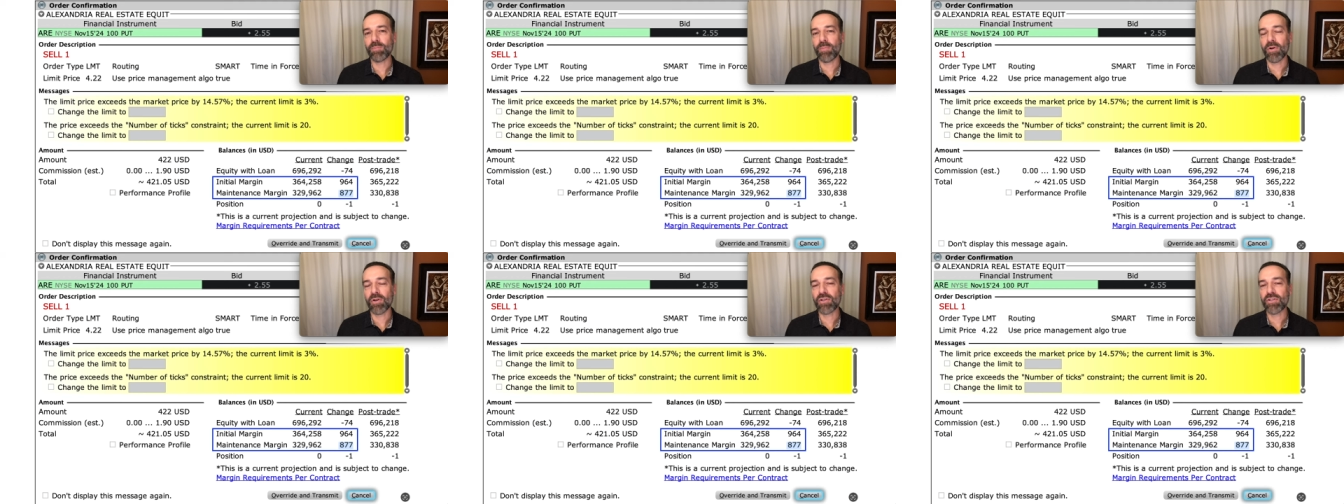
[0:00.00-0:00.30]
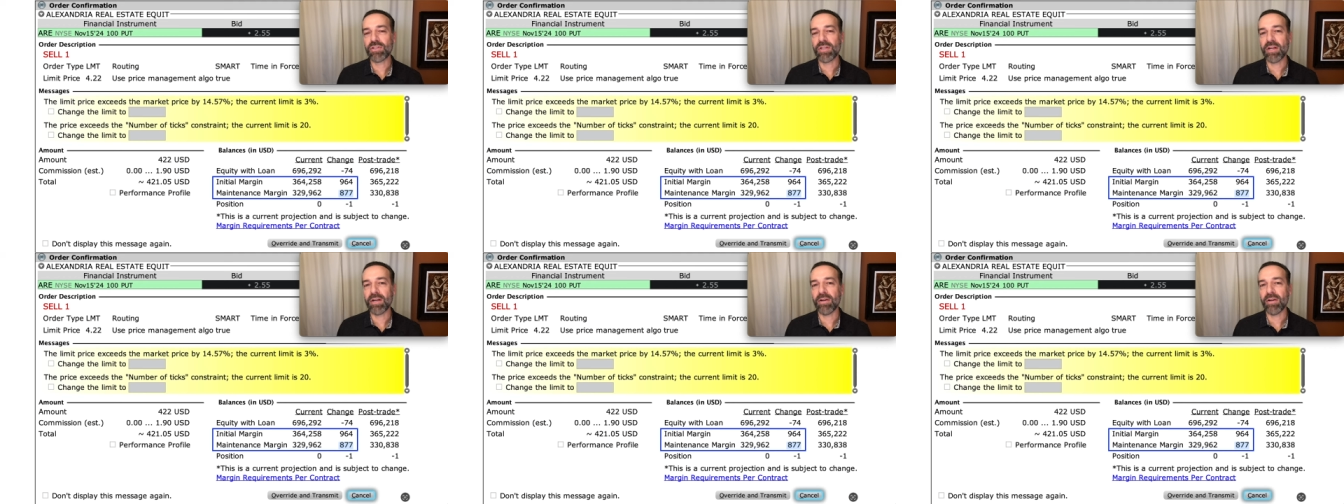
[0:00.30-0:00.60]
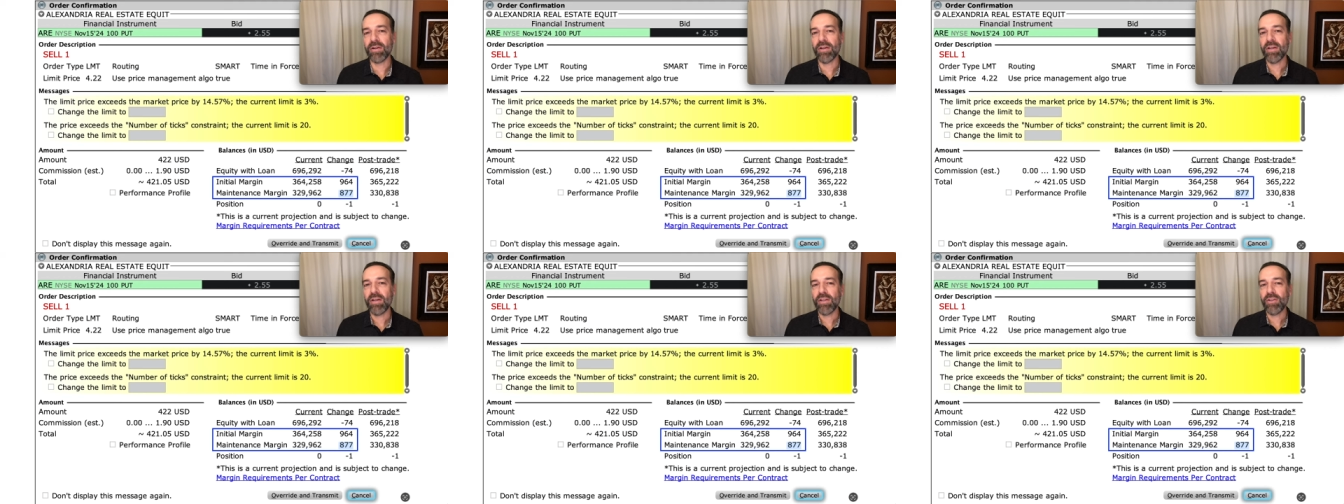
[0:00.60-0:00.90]
per
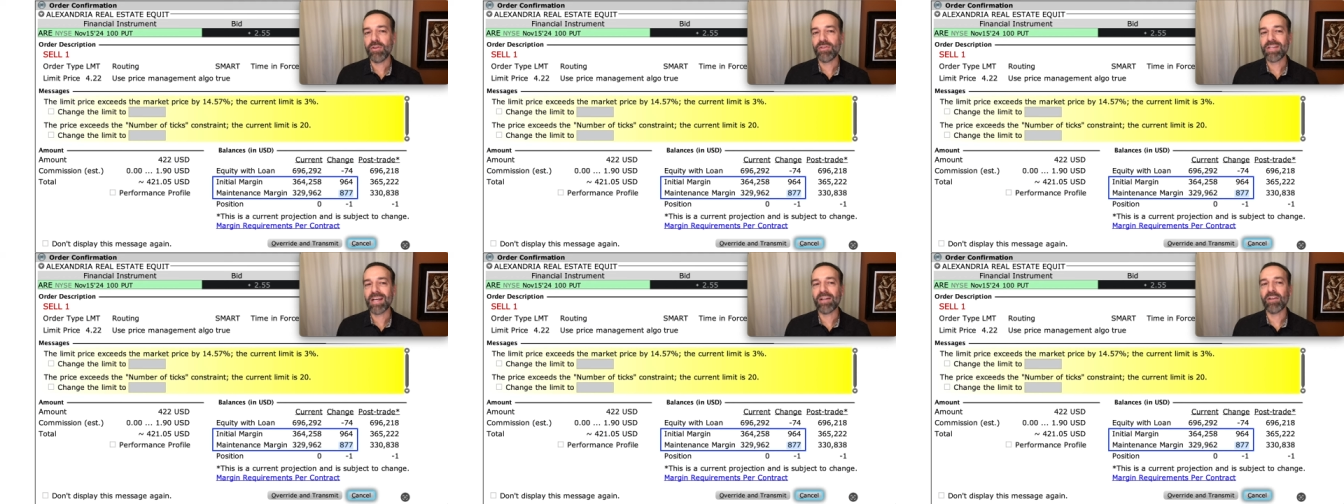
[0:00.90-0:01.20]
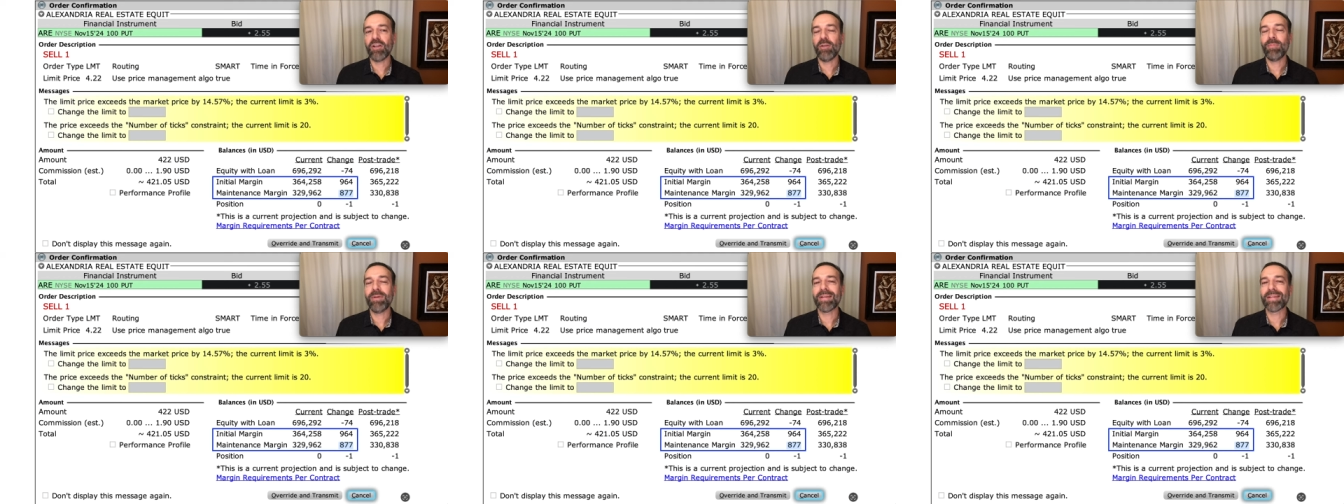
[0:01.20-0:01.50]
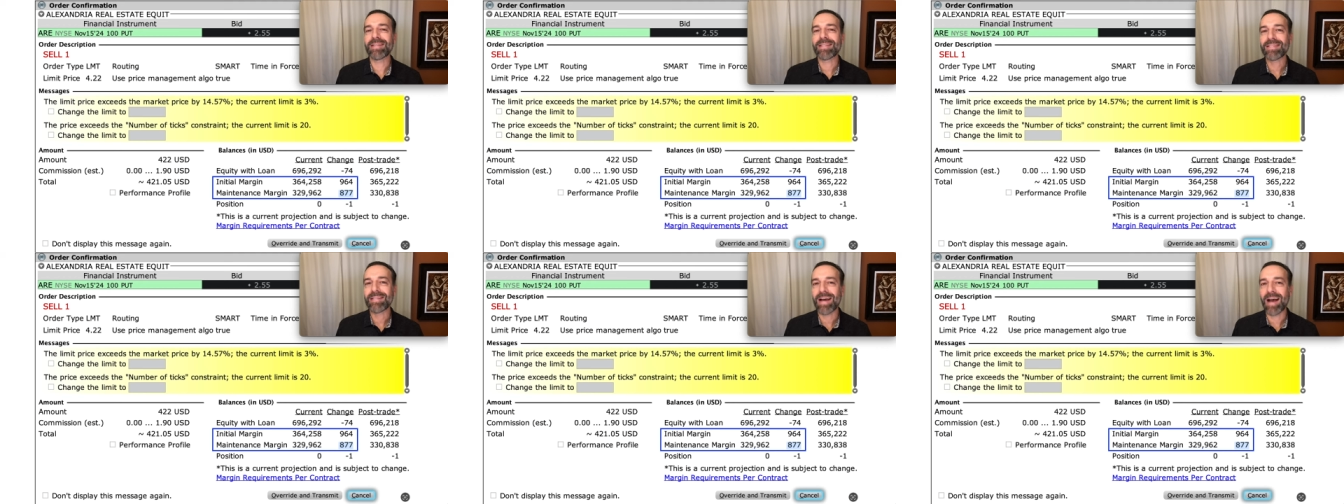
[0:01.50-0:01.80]
share, you'd technically be
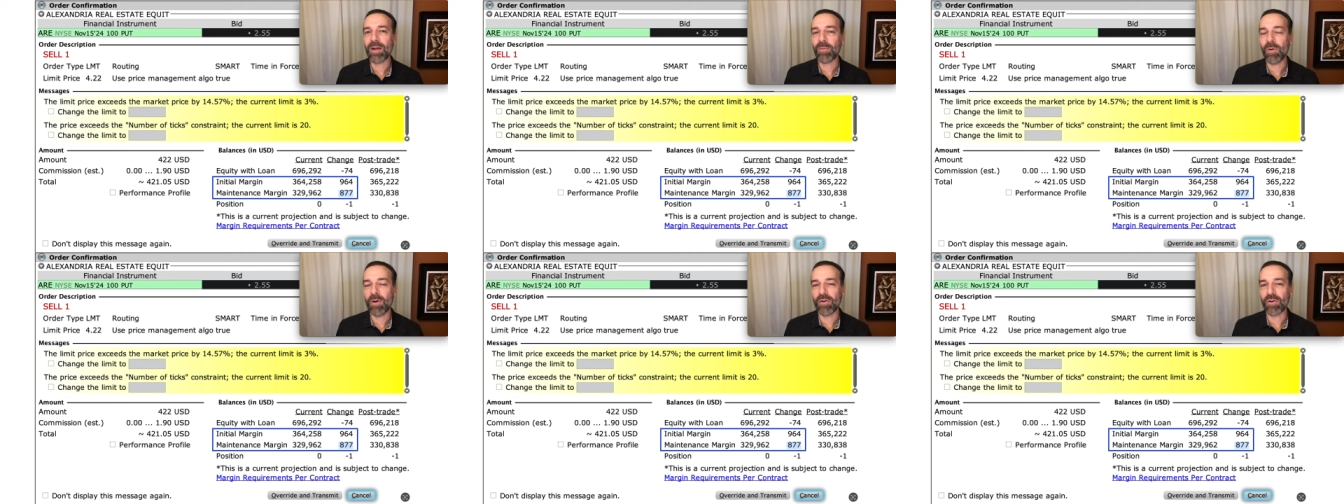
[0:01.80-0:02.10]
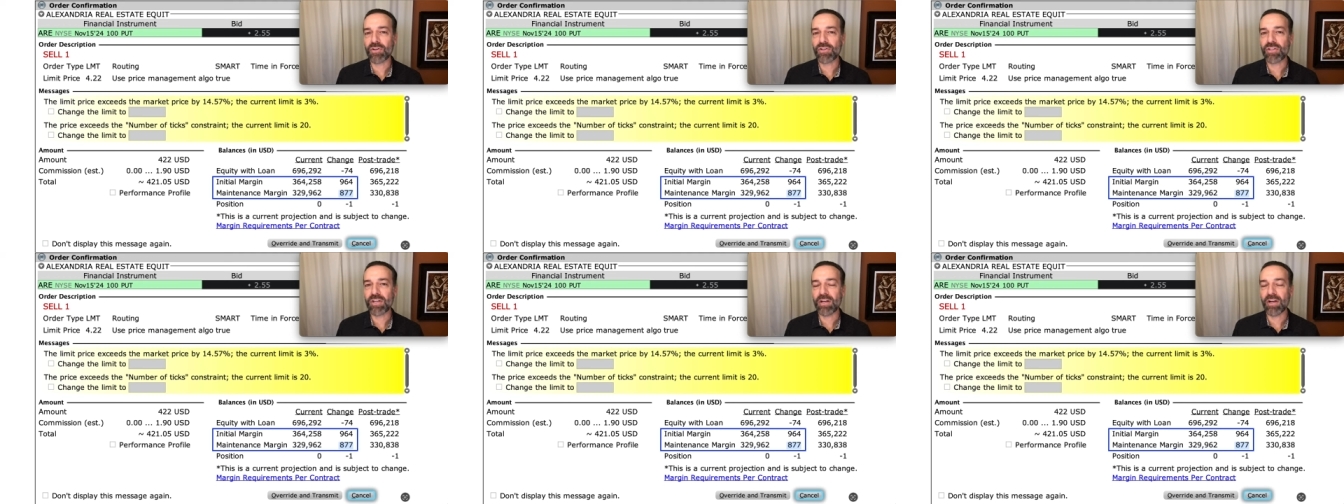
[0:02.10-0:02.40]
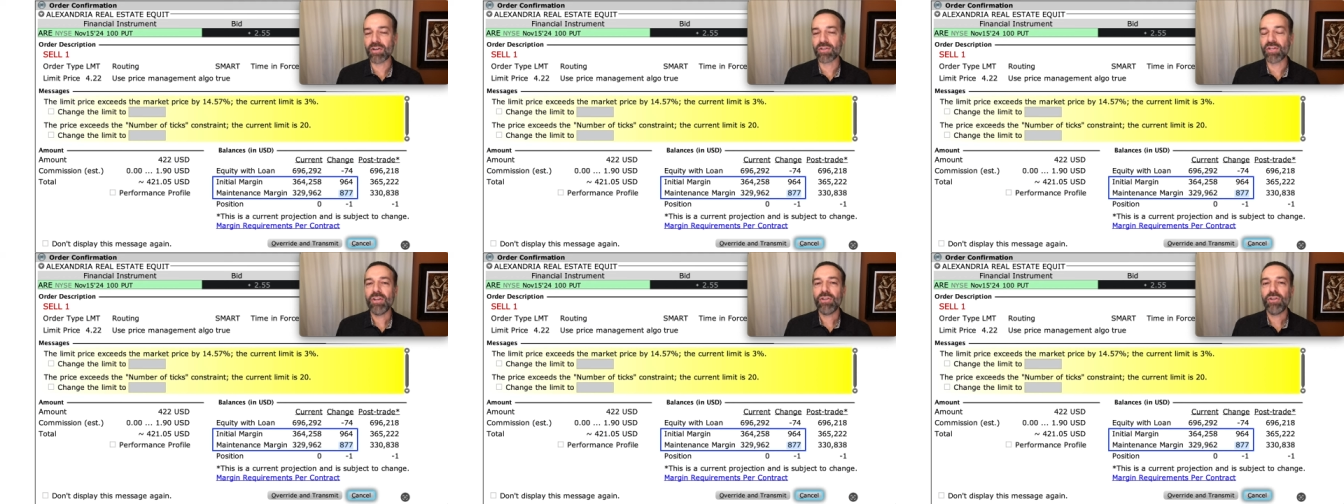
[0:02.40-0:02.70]
assigned 100 shares.